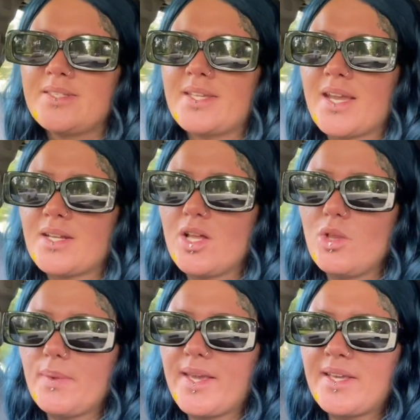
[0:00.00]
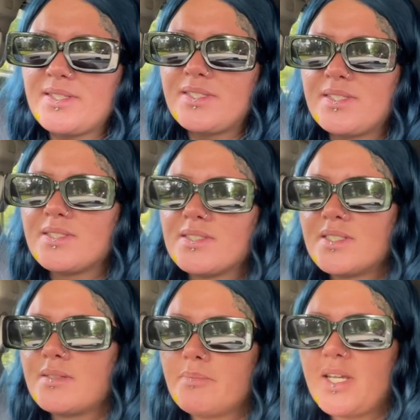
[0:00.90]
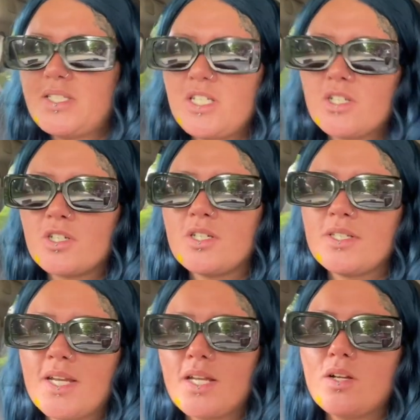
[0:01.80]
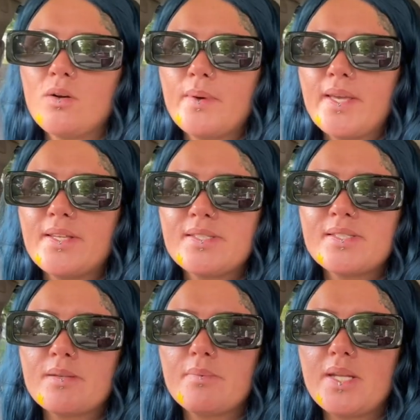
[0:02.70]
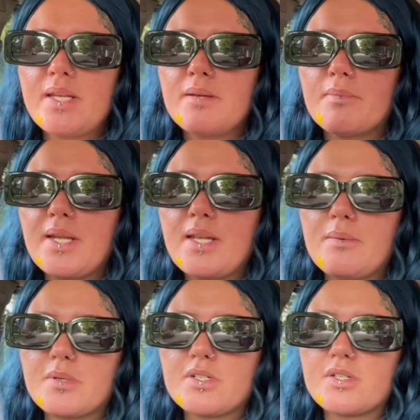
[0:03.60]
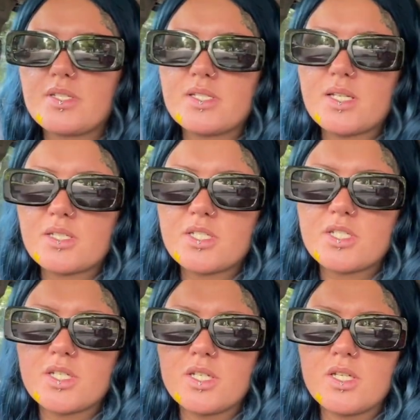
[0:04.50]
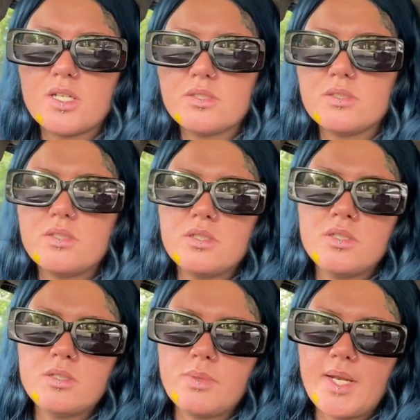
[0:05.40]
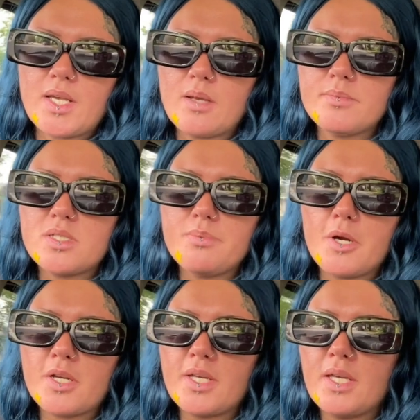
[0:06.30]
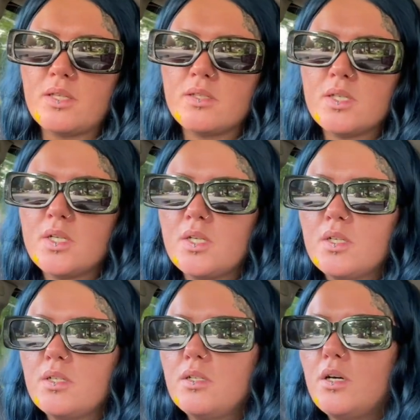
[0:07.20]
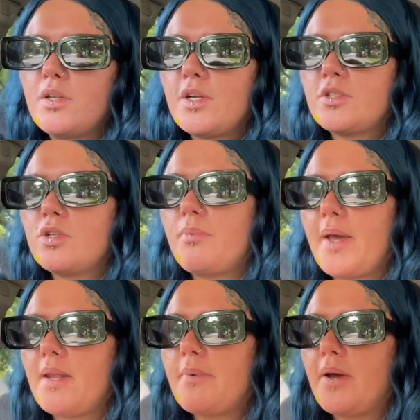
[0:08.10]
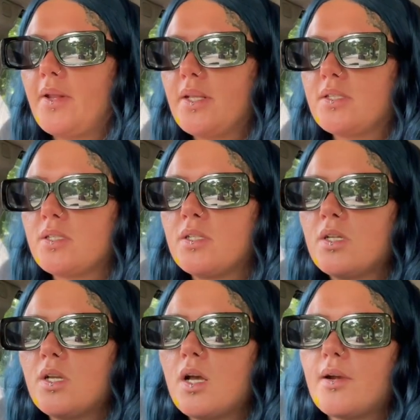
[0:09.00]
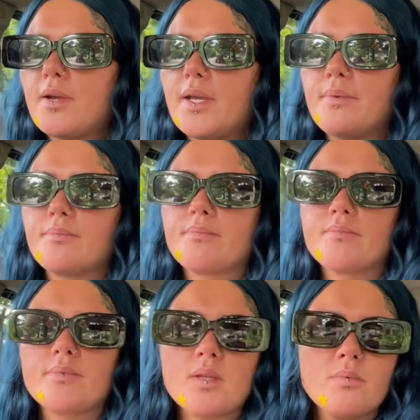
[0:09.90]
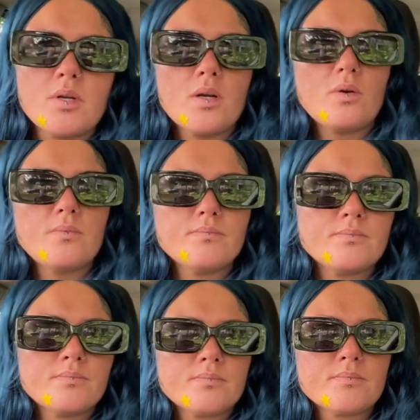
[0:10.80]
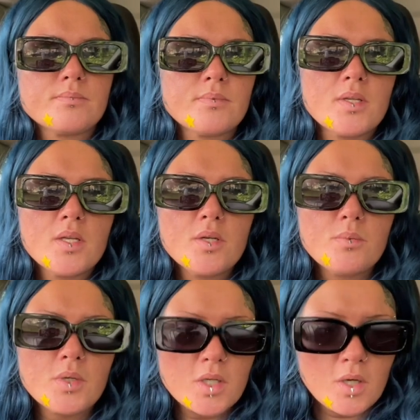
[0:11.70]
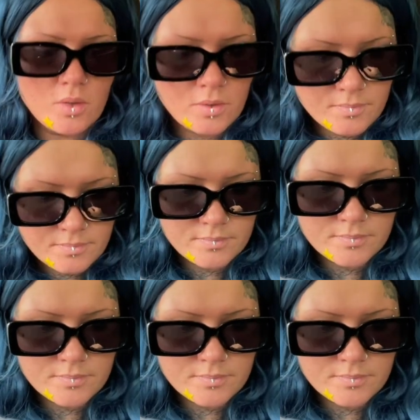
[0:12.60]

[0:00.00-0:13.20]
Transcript: Not always, my dear. Not always. Somebody, my neighbors are such when it comes to parking. Oh, they're so bad about it. All right, we're home. We're home.